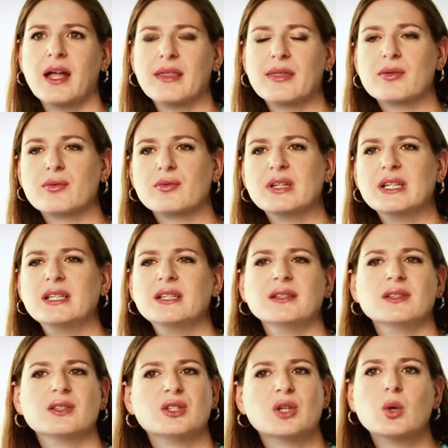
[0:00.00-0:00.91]
And
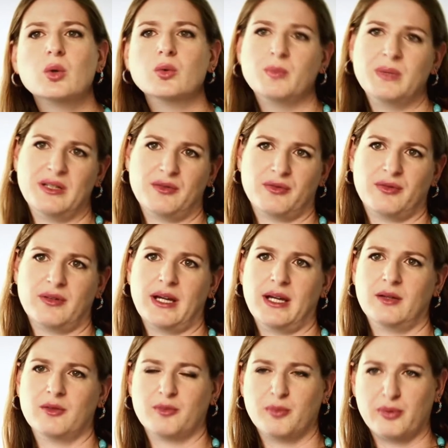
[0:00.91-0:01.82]
3, don't be
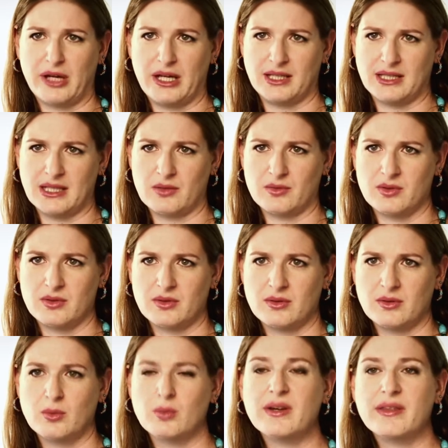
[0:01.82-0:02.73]
afraid of breakdowns.
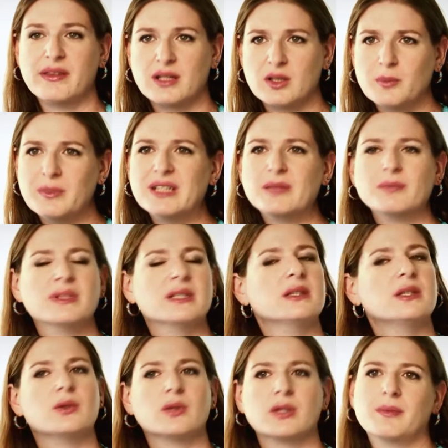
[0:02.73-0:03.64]
With
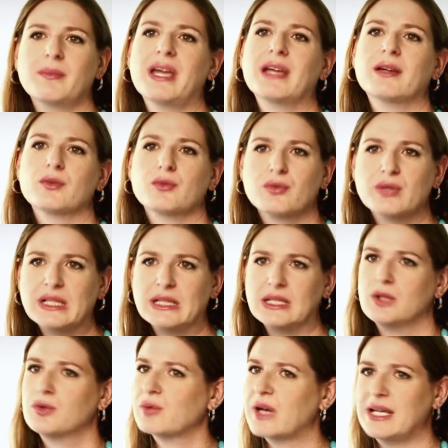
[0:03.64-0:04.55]
commitment, you can make
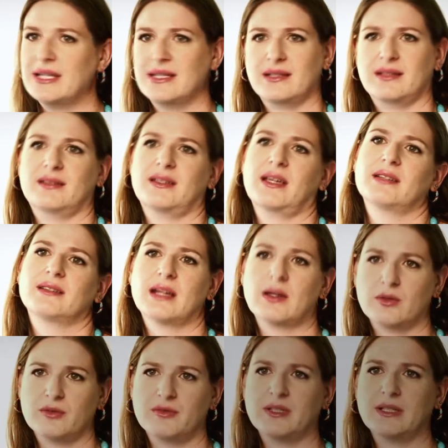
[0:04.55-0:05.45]
really great success
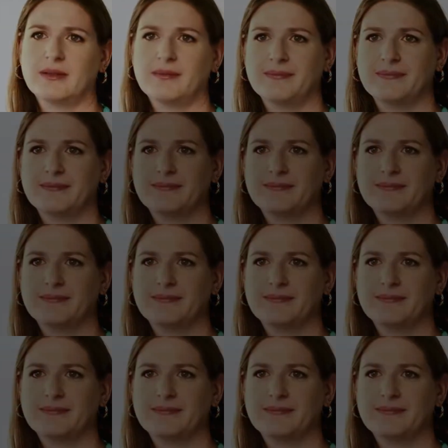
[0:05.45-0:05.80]
out of it.